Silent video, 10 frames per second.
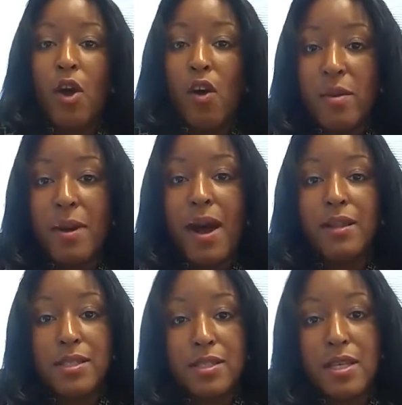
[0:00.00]
COVID
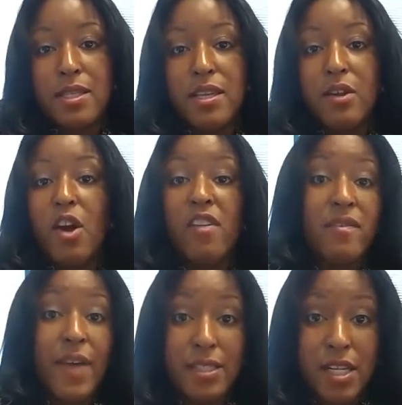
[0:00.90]
policies and
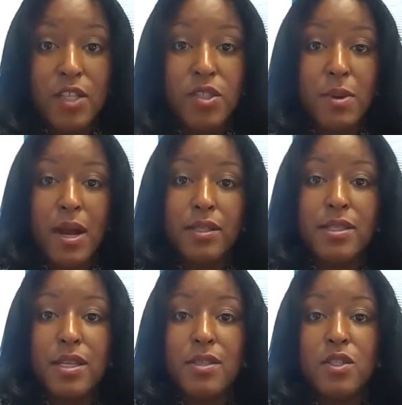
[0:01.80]
COVID vaccination
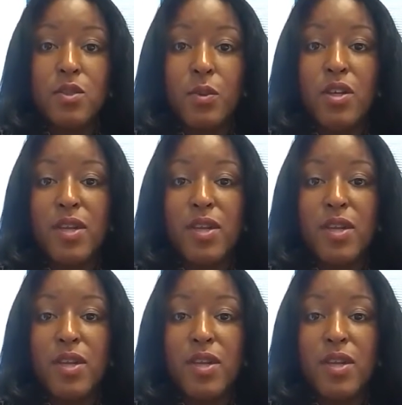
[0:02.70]
policies as well.